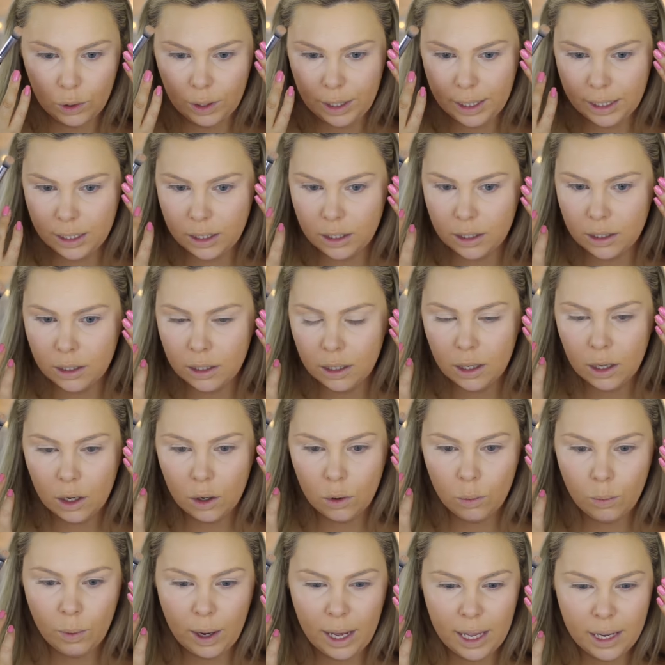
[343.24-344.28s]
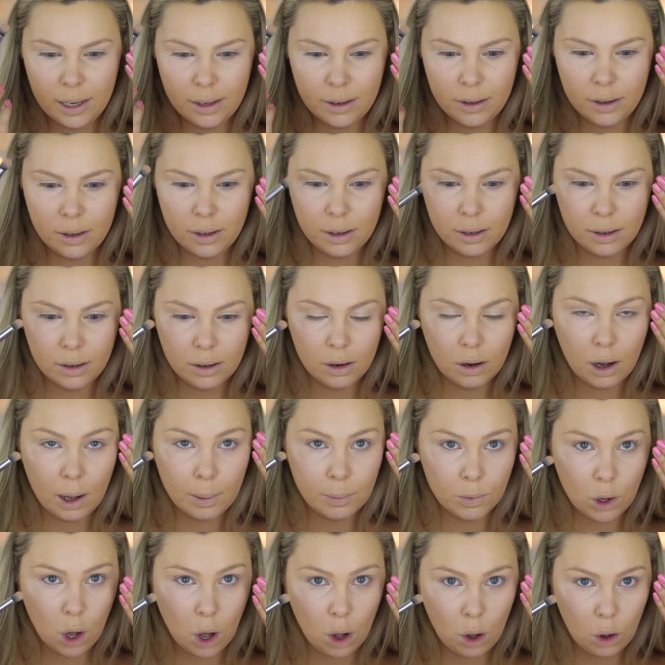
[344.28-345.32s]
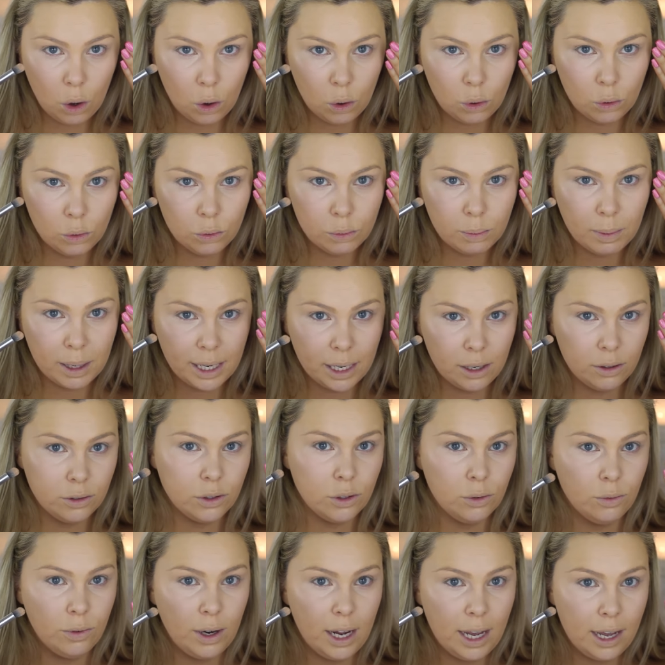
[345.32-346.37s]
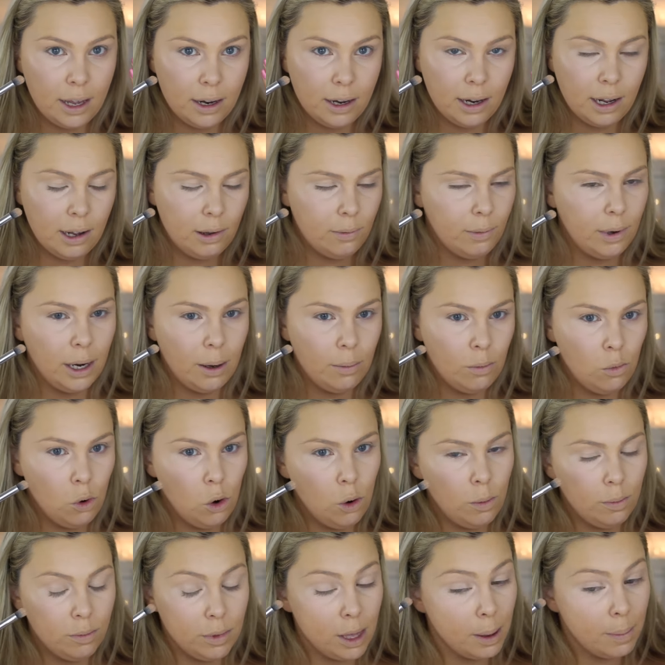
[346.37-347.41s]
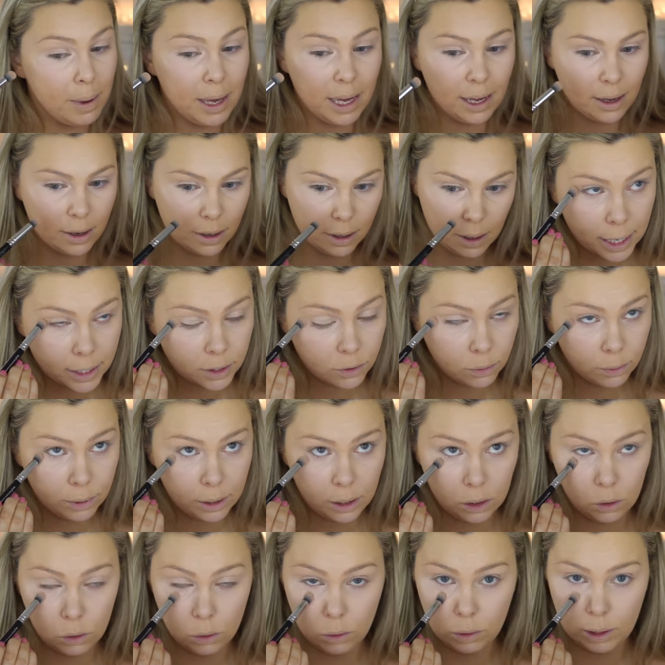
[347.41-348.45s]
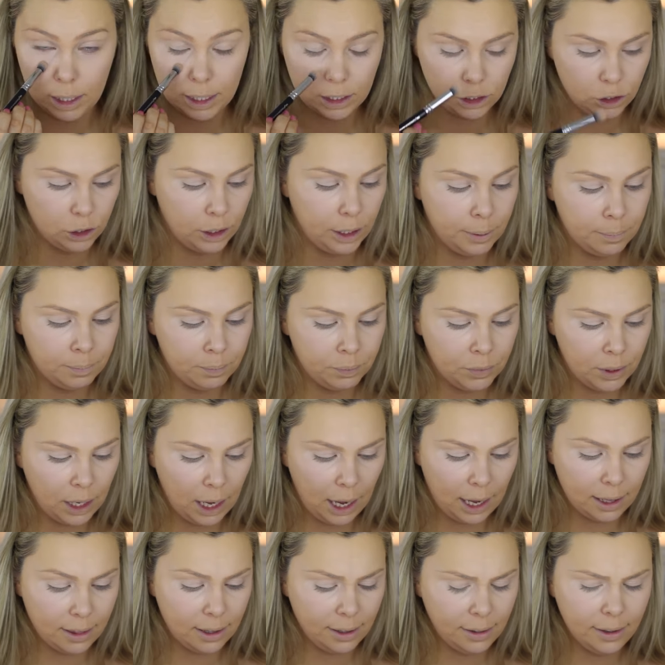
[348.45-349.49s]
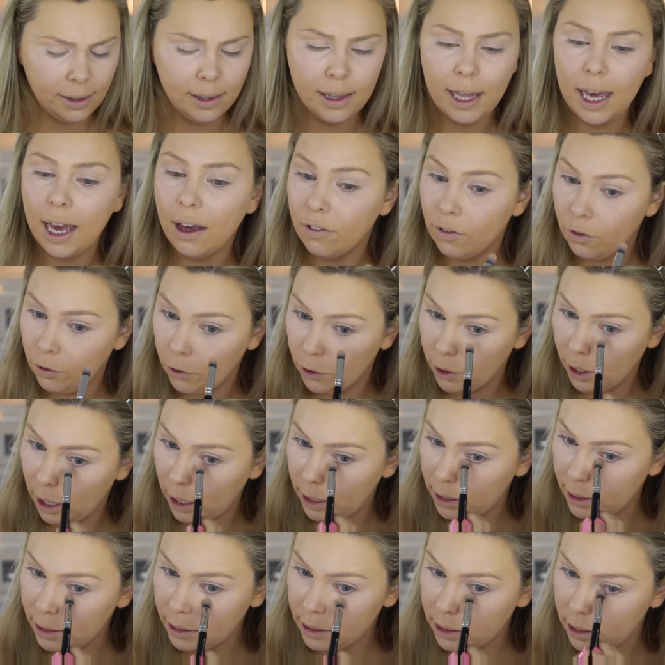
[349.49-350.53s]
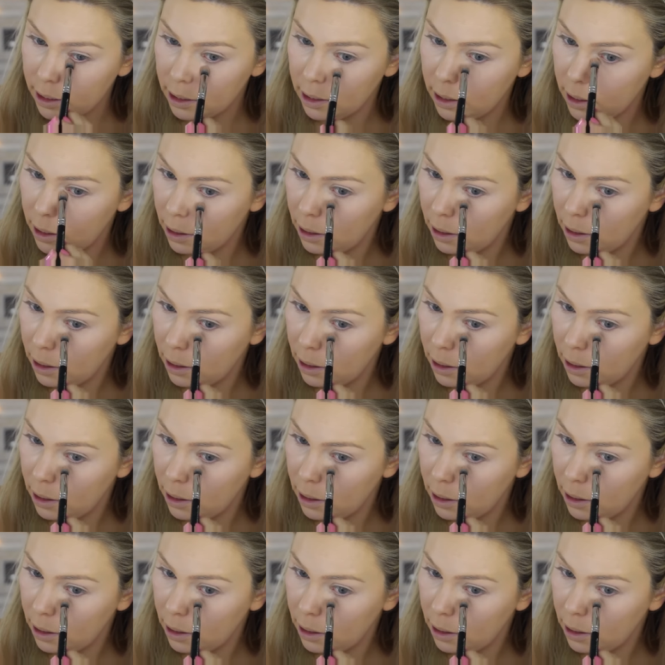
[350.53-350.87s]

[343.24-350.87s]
So it's when I'm cold, my nails are red, and when I'm warm, they're pink. It's really cool, actually. I think that they have a few colours.